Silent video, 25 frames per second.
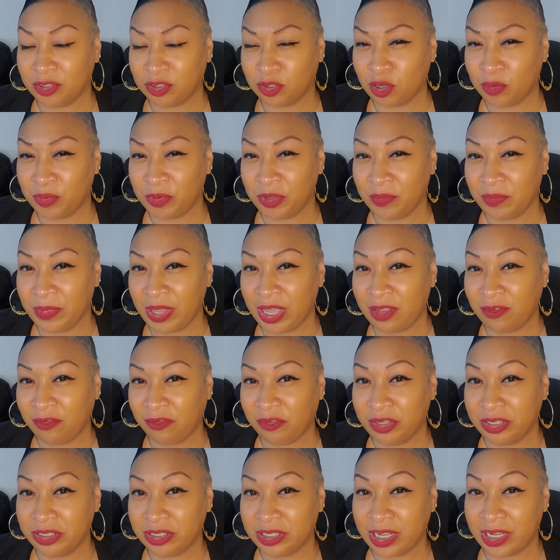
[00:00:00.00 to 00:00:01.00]
Scorpio man
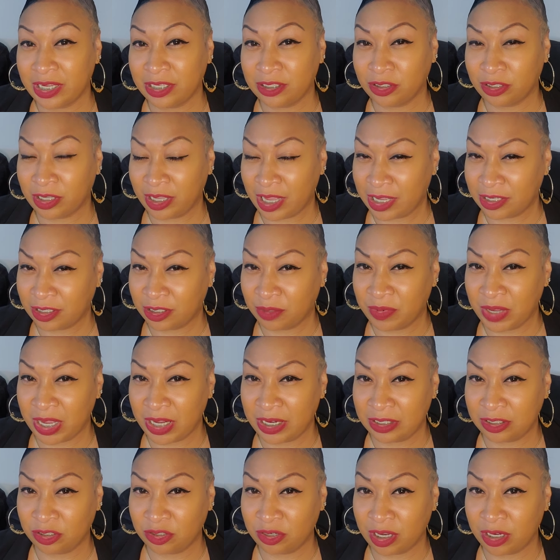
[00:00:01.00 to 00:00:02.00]
feels like Cancer man
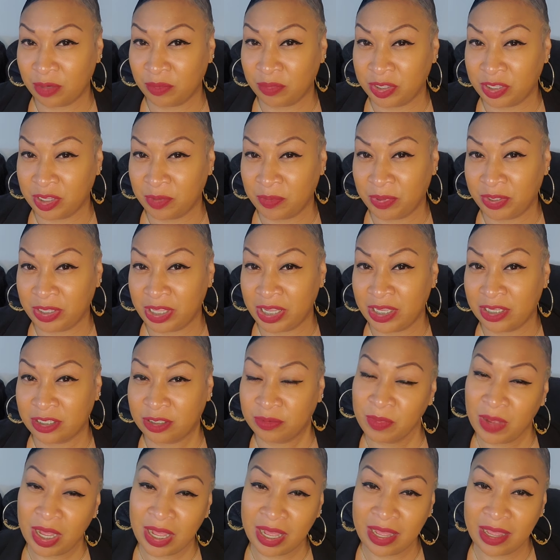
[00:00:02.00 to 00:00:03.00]
is trying to manipulate his
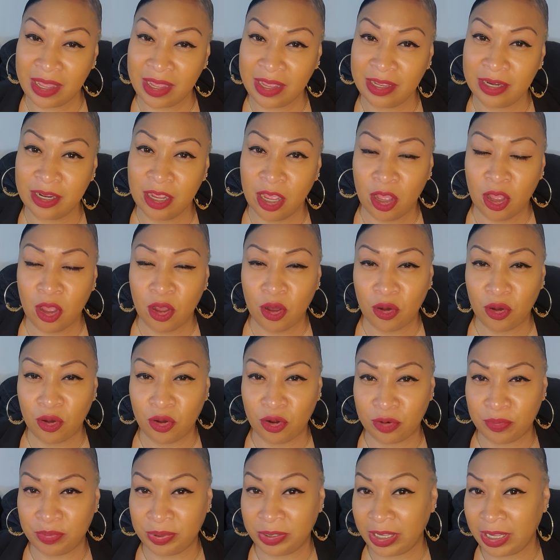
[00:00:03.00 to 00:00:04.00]
mind
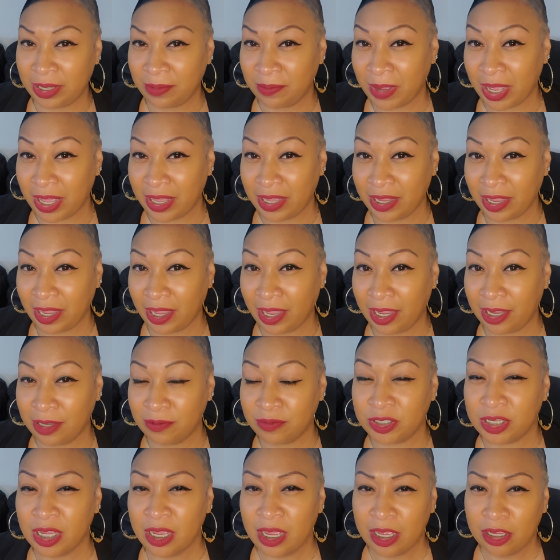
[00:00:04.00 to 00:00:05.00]
or playing mind
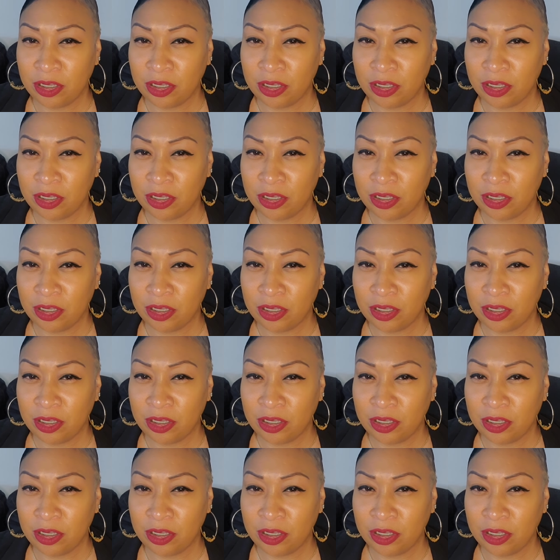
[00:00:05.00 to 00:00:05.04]
games,